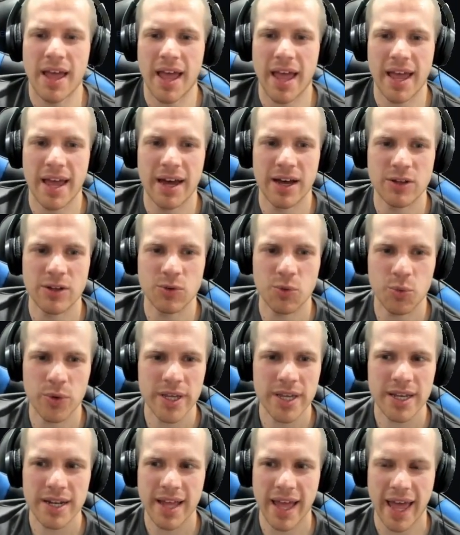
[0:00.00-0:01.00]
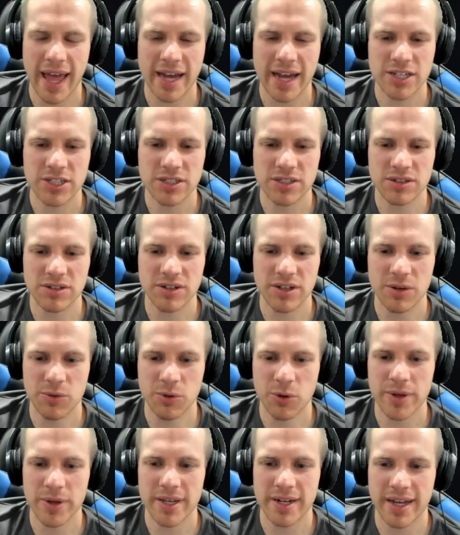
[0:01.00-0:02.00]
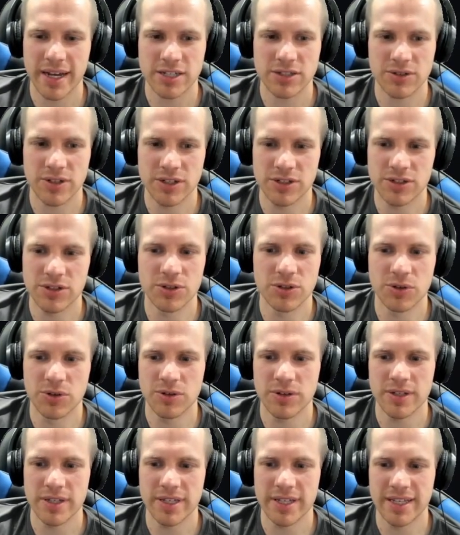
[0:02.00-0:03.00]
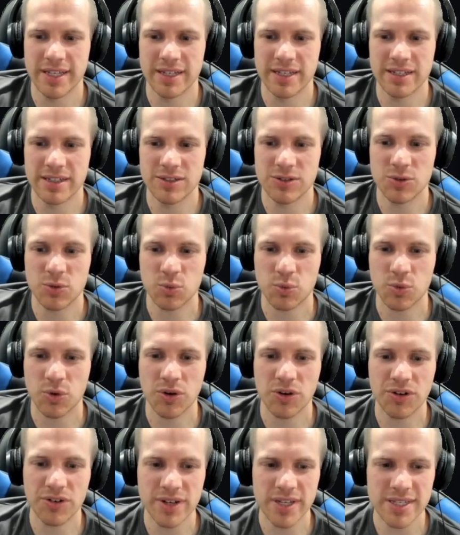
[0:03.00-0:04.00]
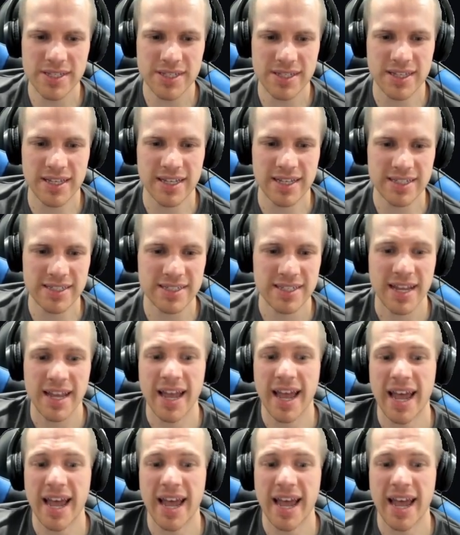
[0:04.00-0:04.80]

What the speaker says: And what we can actually do is release this.